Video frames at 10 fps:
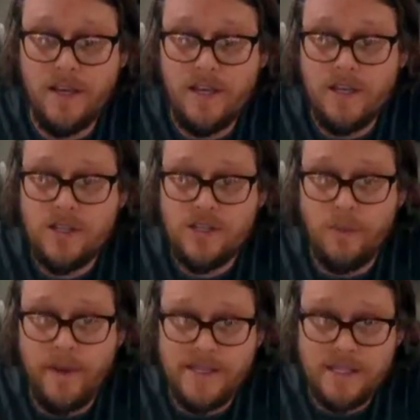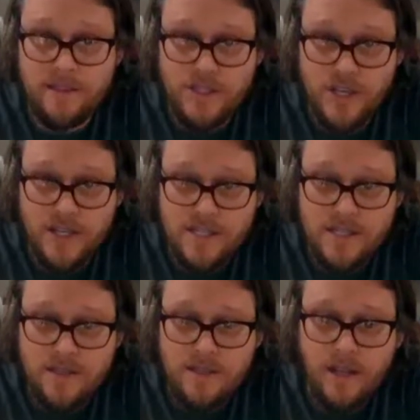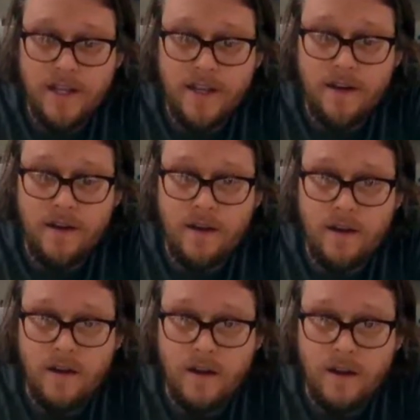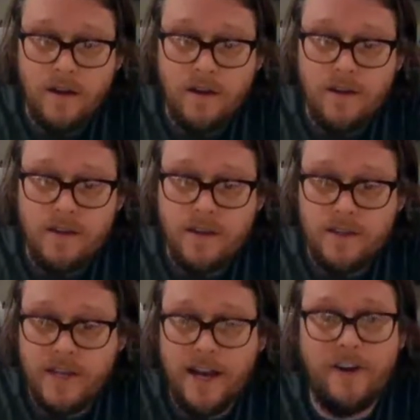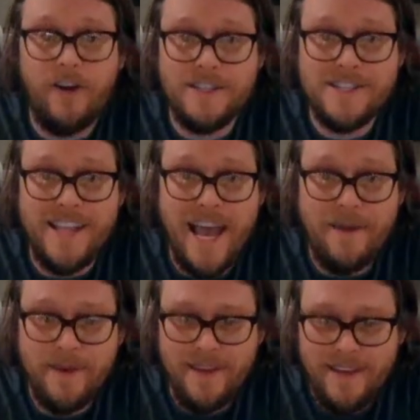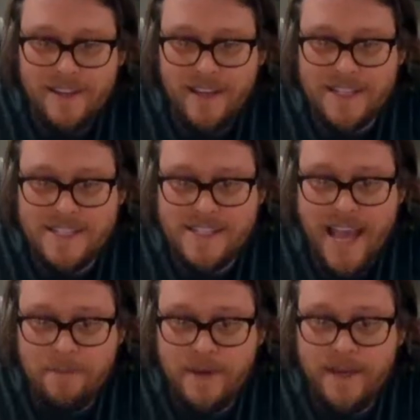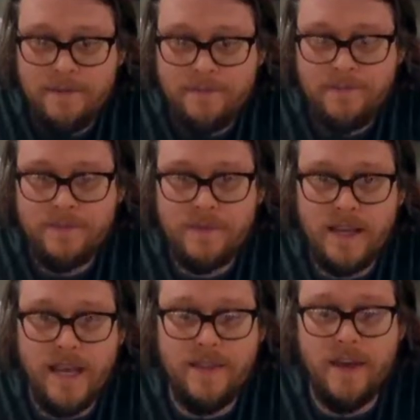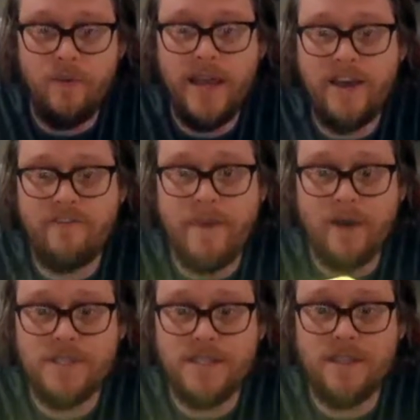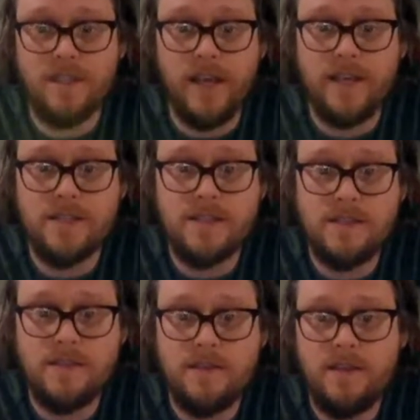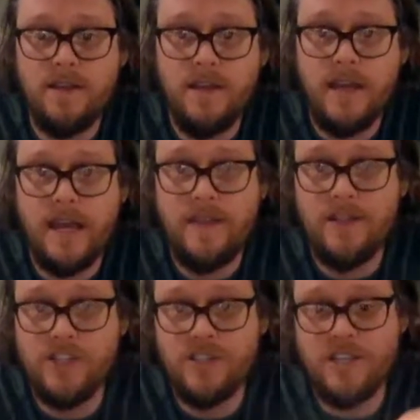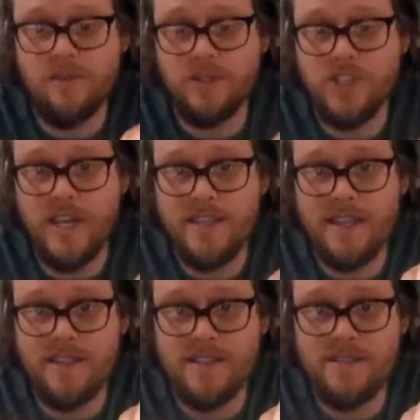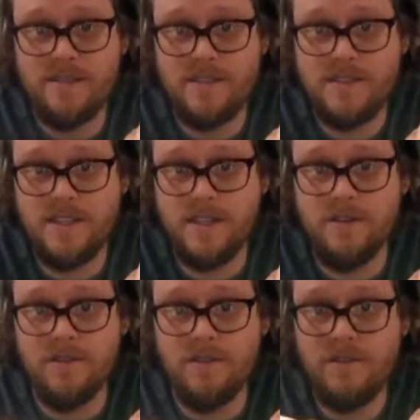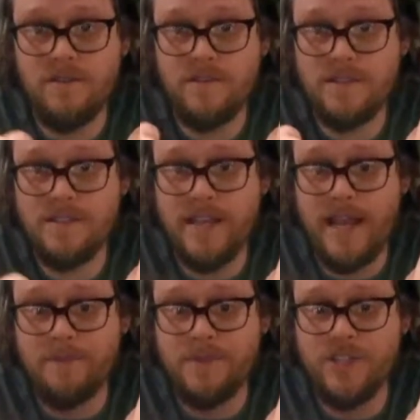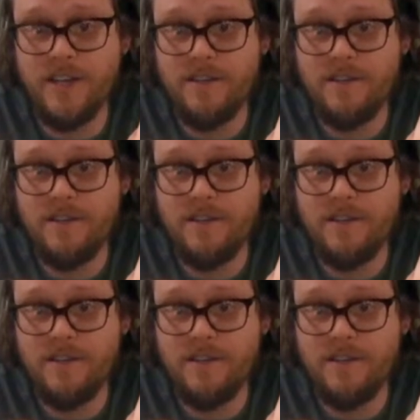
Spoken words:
So basically just let it, you kind of heard it snap, let it snap in, and then we have mounted the lens. And then just double check that this still snaps shut.